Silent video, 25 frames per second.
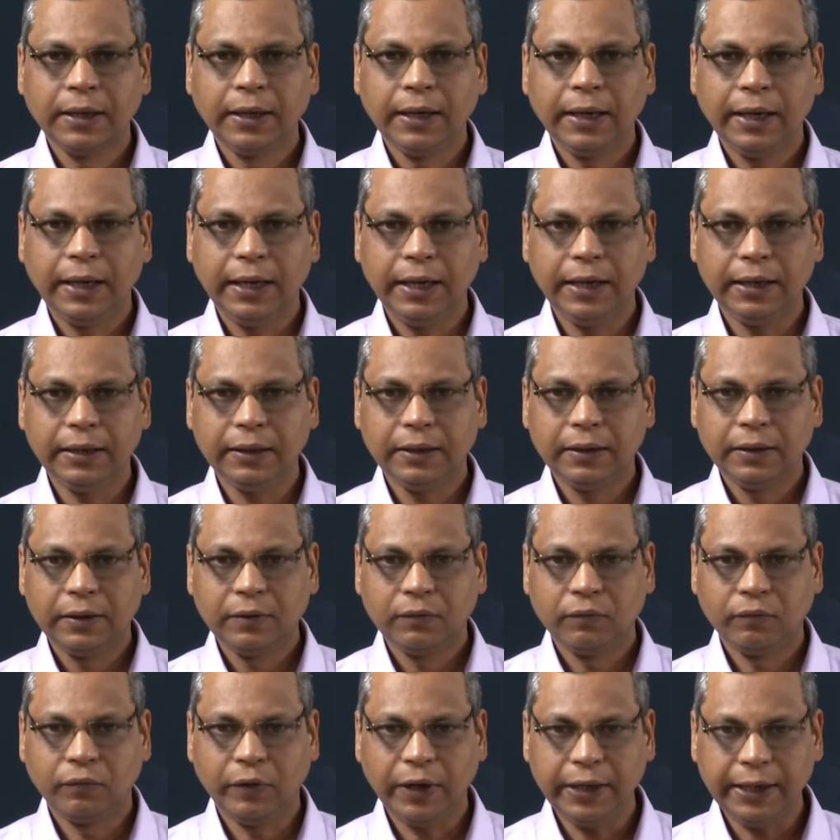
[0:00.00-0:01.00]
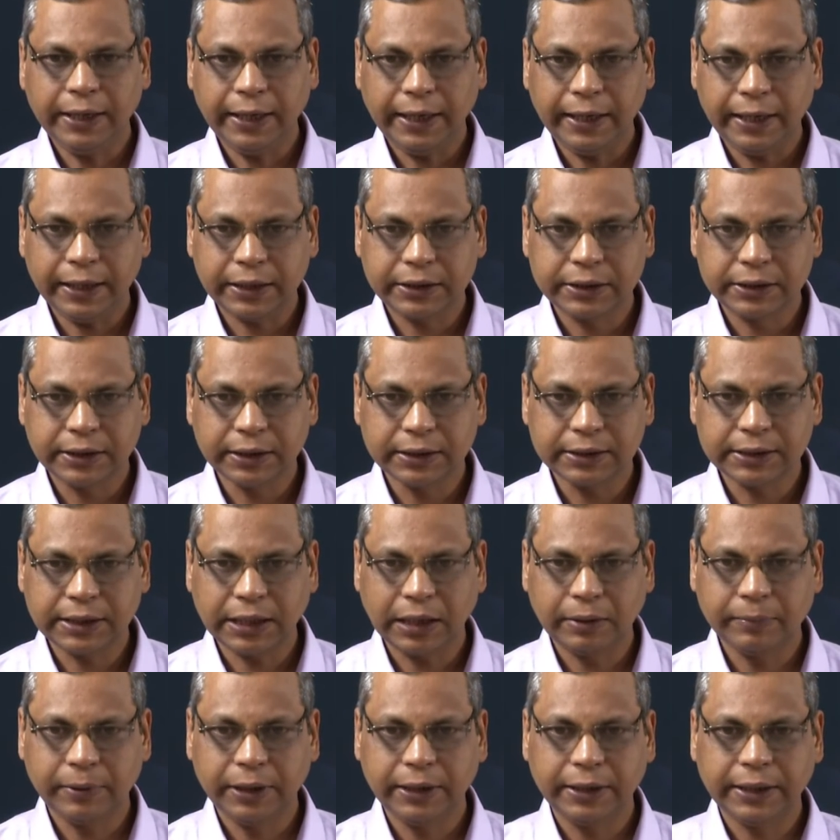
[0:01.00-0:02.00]
in one direction
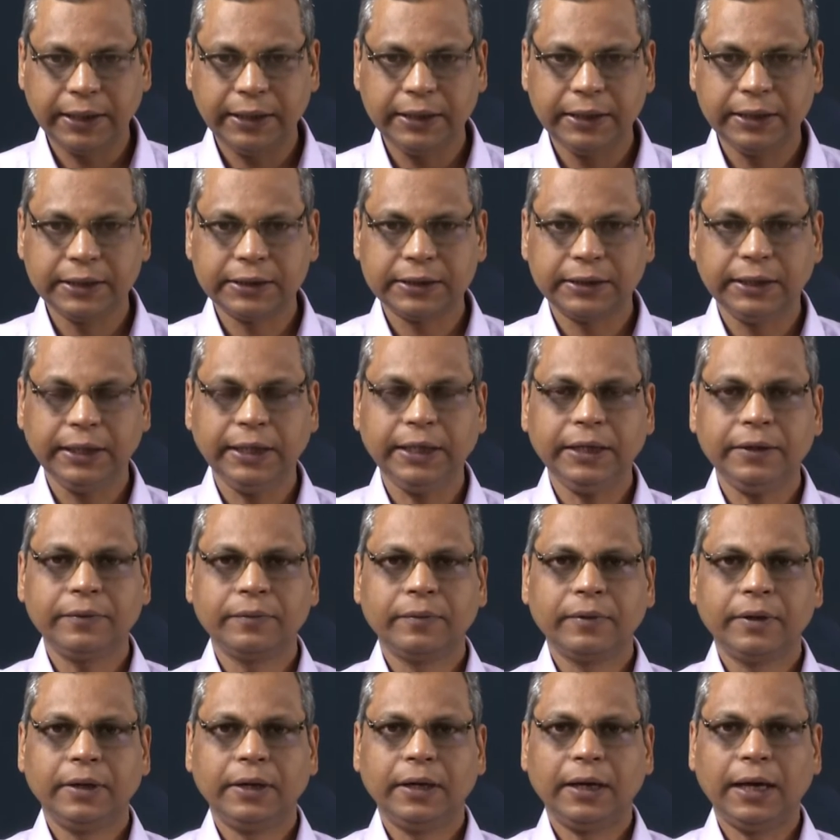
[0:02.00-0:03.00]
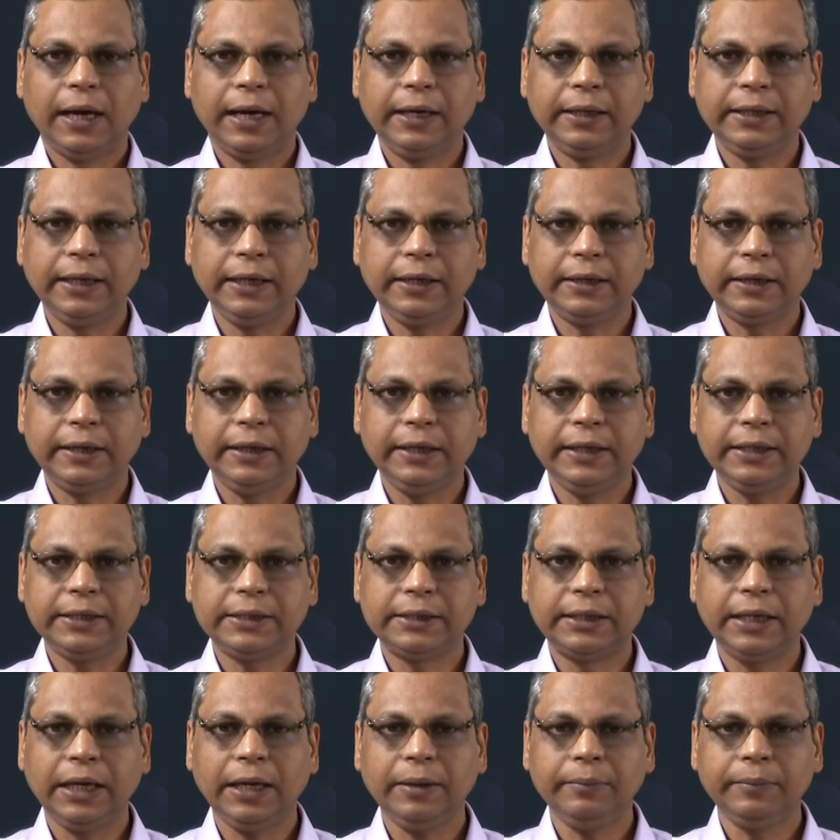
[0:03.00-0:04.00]
simultaneously and then release
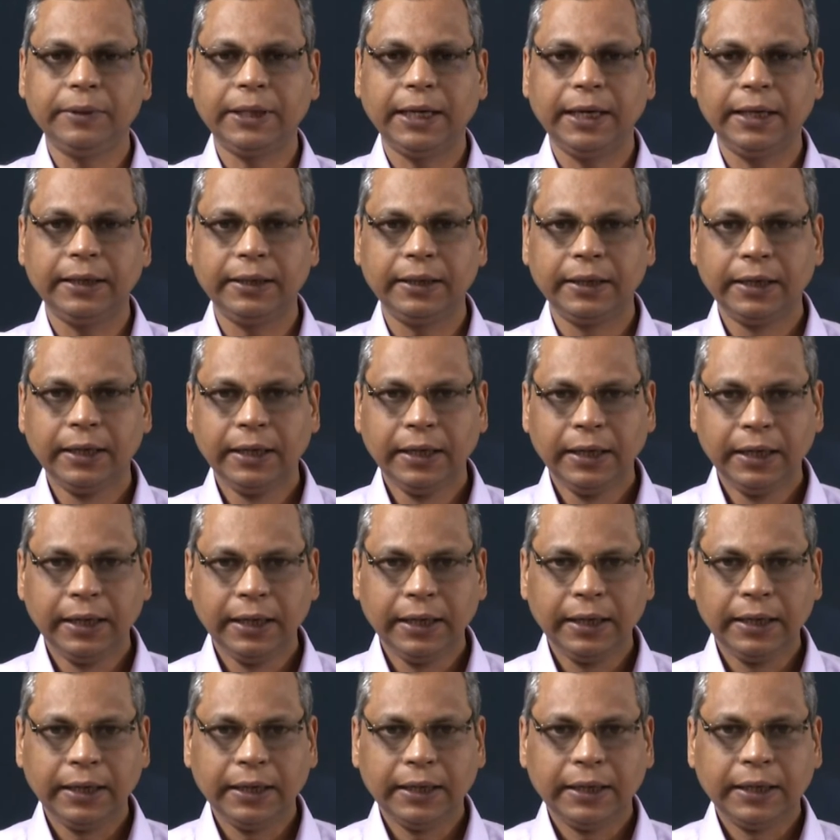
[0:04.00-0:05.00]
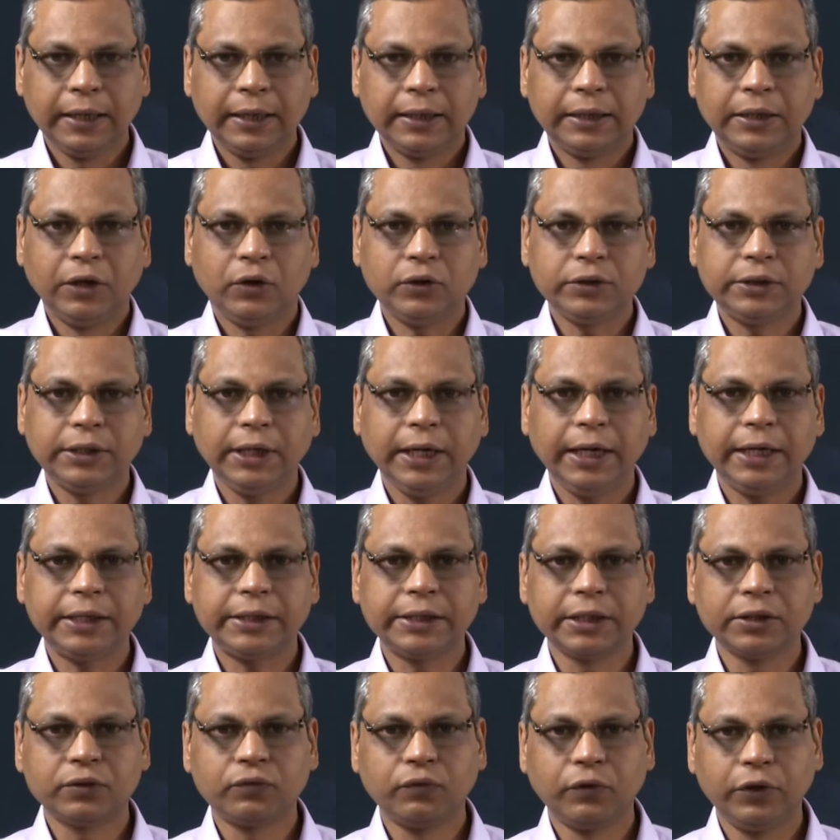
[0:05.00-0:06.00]
them, then the
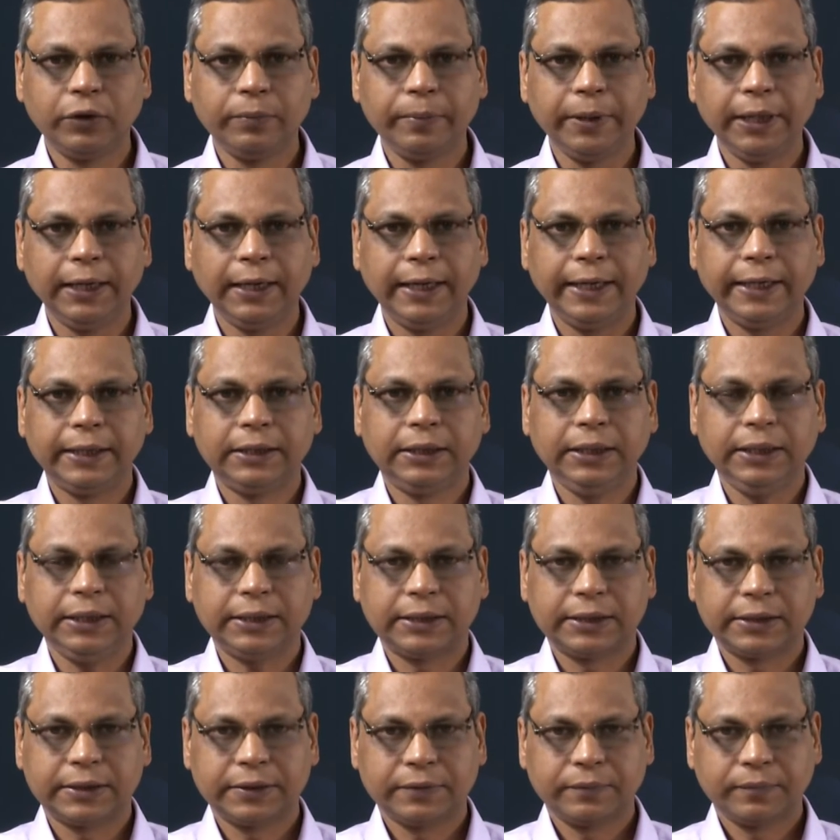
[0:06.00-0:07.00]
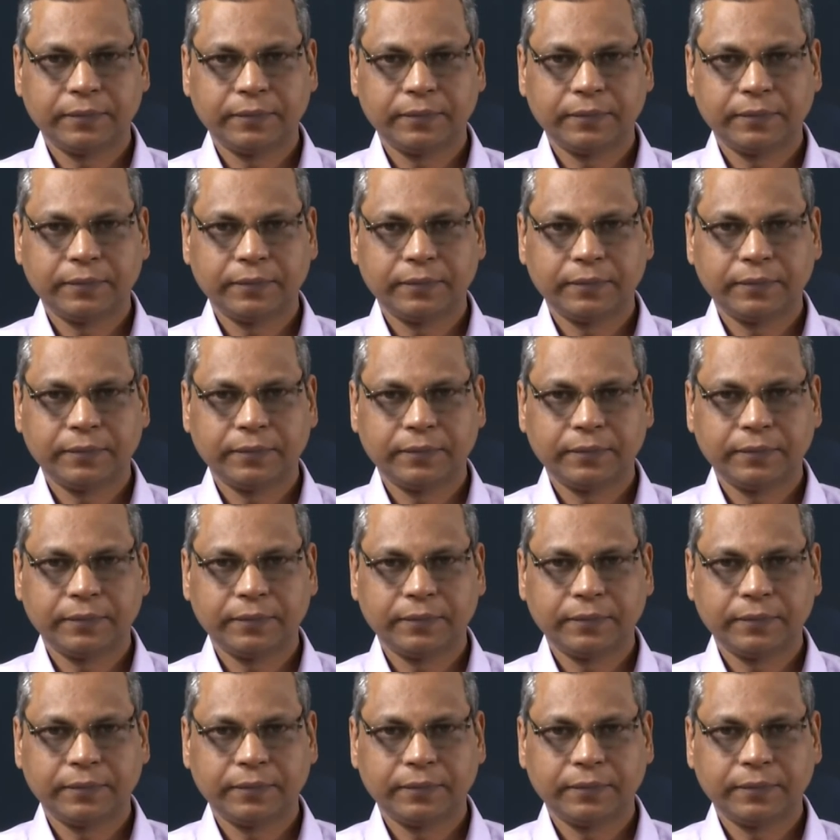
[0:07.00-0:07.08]
oscillations would be like this,